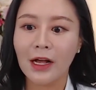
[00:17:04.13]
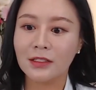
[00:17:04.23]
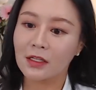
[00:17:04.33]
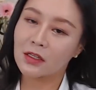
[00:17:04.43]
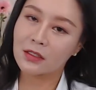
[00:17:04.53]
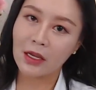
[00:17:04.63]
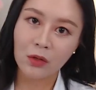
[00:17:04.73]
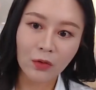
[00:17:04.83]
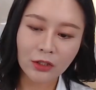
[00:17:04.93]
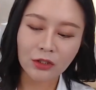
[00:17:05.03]
asking the
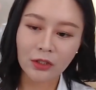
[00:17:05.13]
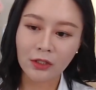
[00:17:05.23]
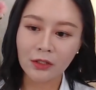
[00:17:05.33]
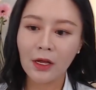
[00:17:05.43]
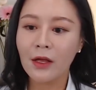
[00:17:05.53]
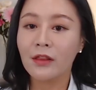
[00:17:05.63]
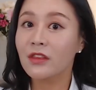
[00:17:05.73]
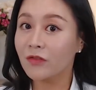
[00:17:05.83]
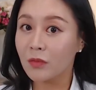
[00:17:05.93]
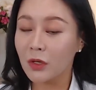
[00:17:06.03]
same question,
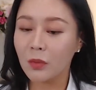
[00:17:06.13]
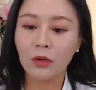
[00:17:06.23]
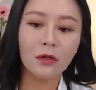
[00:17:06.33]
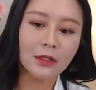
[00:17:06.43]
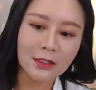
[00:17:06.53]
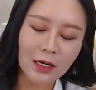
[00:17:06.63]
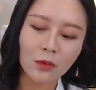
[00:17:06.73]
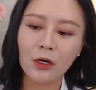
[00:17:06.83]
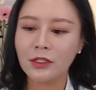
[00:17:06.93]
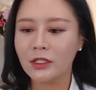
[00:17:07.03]
different people, the
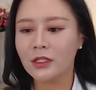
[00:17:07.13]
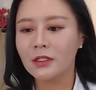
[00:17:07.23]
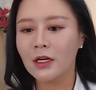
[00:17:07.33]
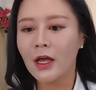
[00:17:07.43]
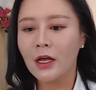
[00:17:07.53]
same questions.